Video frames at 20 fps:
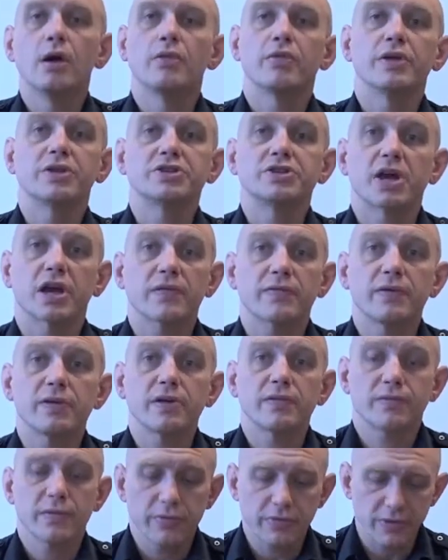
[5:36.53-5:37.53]
They check for
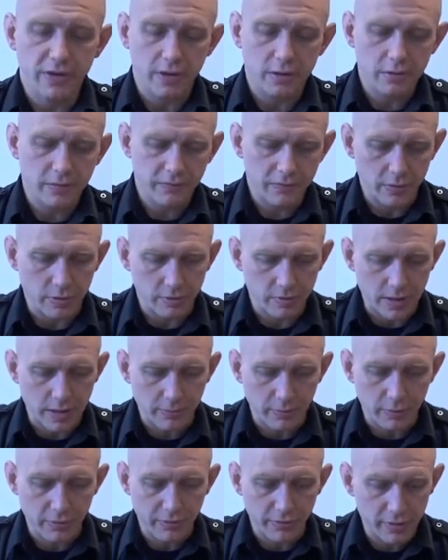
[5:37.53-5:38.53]
different things. For
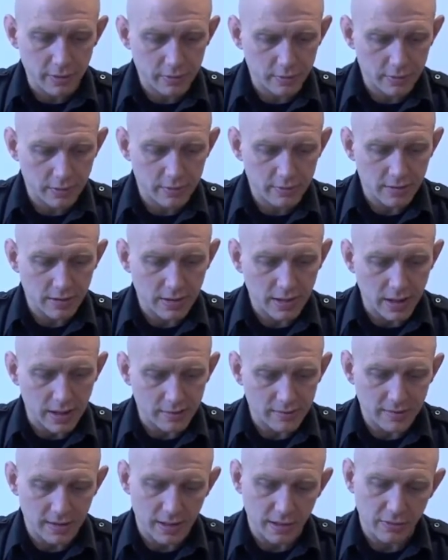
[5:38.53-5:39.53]
example, this is a
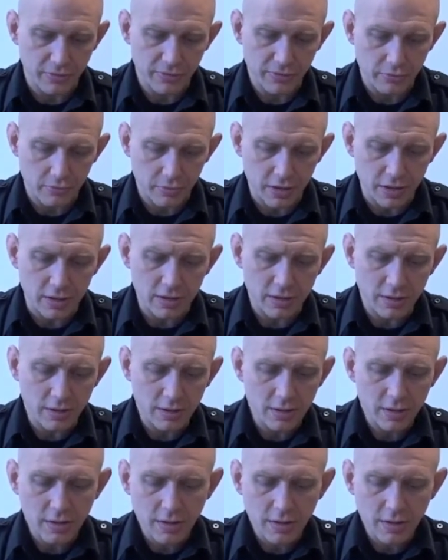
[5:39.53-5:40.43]
gas tech 3.